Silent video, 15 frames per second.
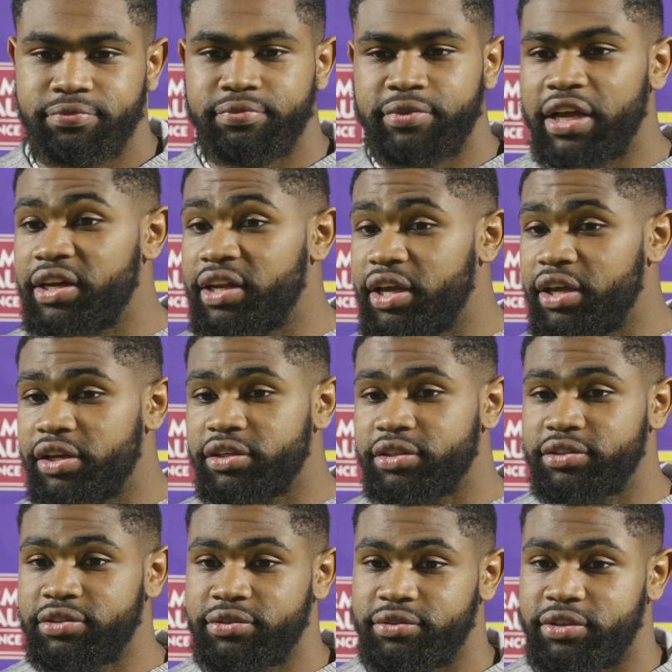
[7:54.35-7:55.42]
That day
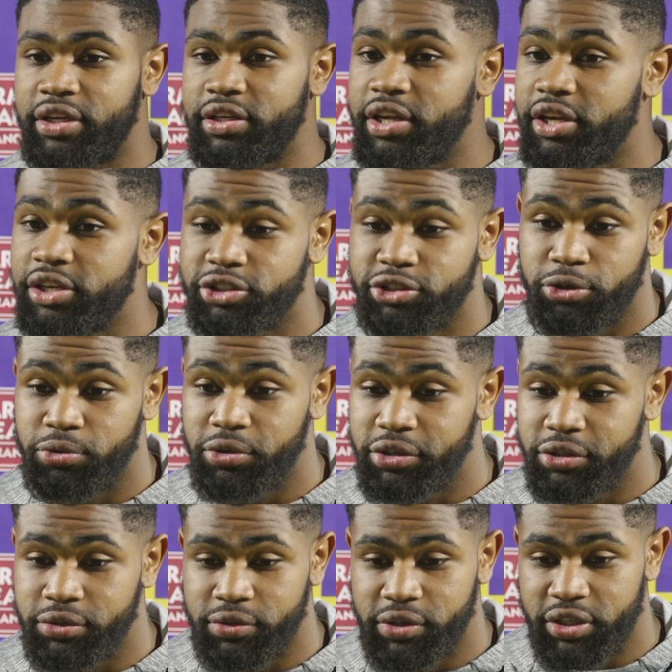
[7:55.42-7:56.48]
is
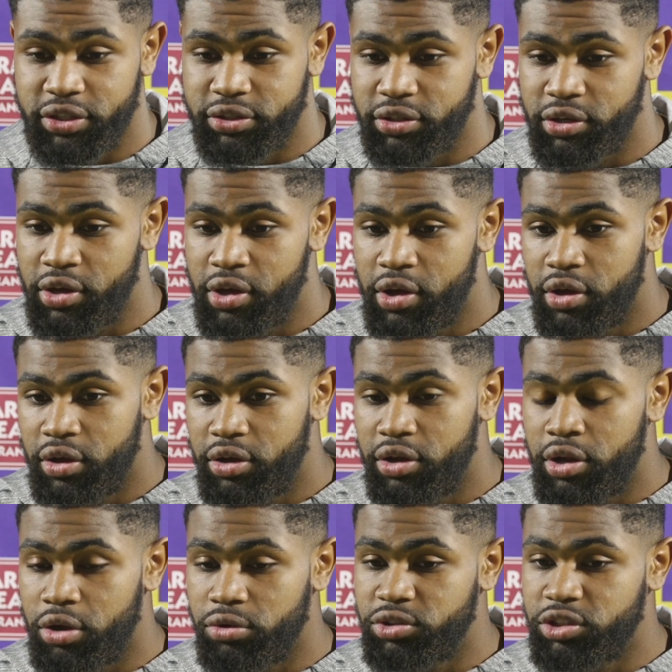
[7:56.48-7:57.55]
surreal. It's,
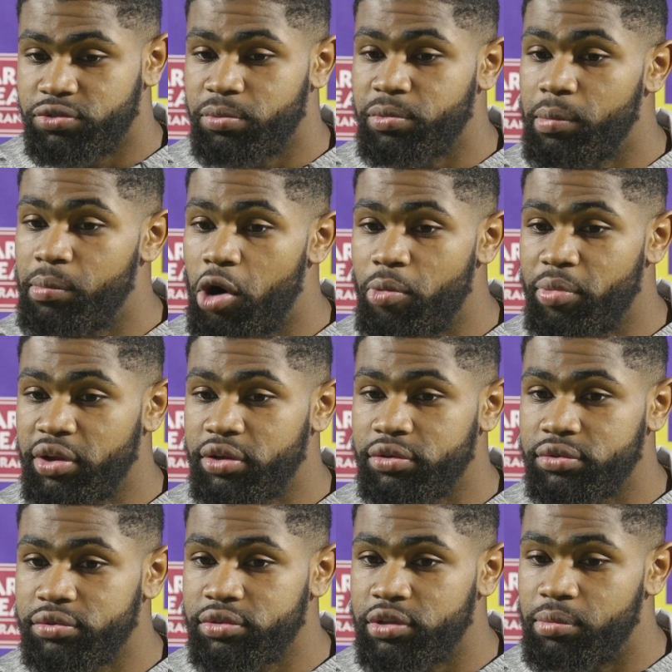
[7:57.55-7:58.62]
you know, just from the moment
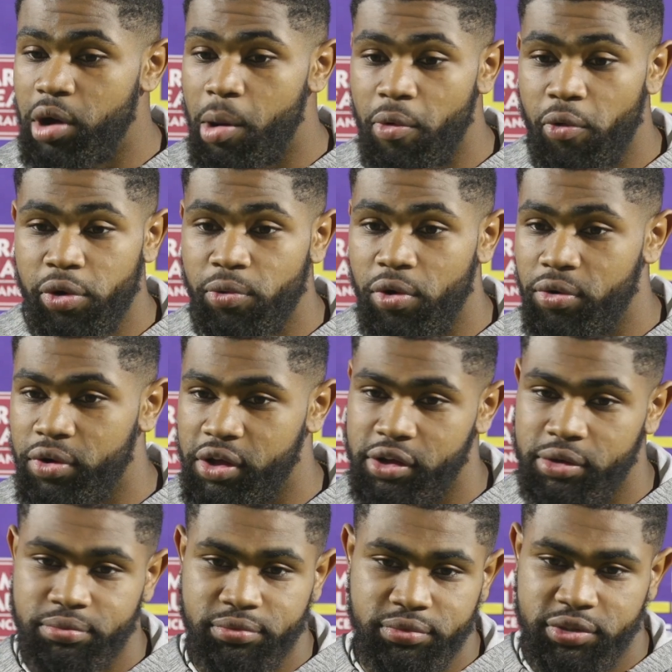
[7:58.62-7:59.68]
we woke
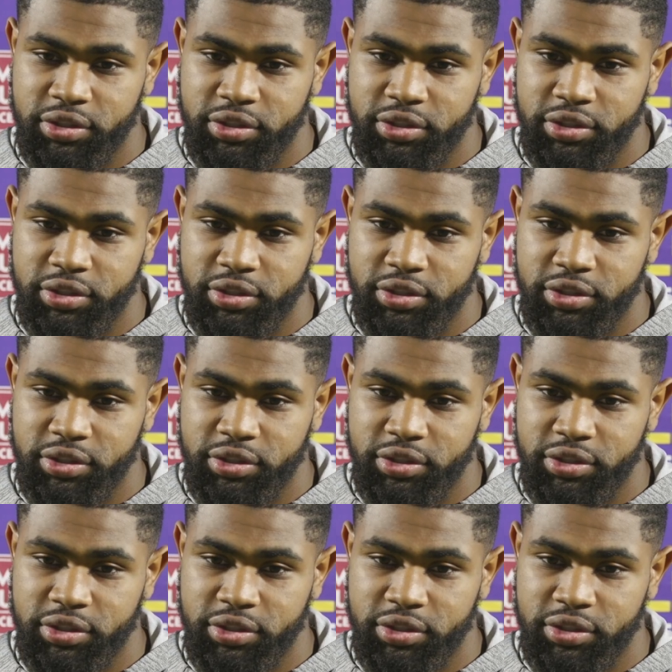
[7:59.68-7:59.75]
up,